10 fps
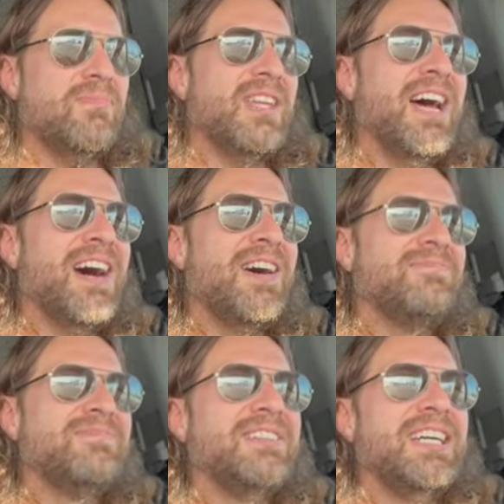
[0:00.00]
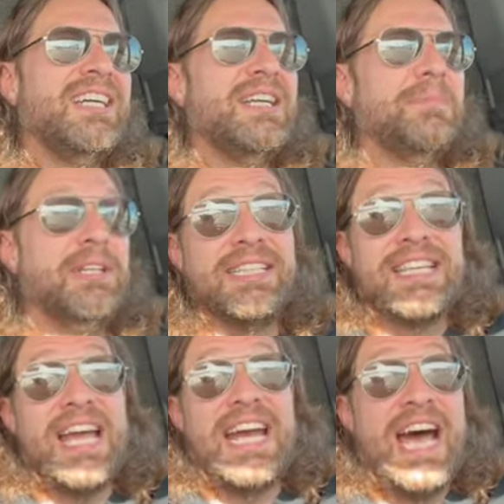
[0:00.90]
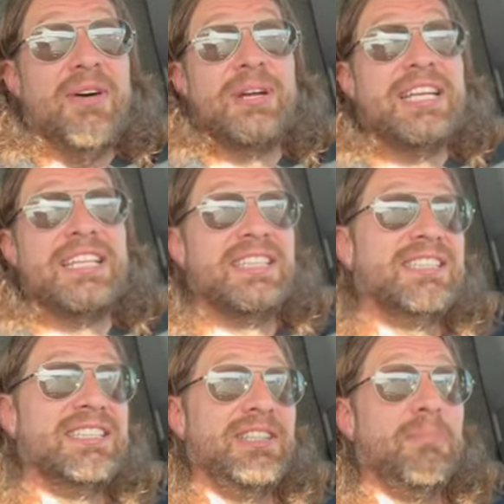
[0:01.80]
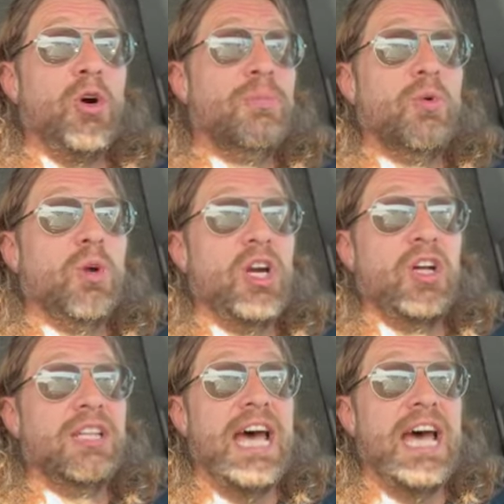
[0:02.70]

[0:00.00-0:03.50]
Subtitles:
But that's kind of how it is in the mobile world.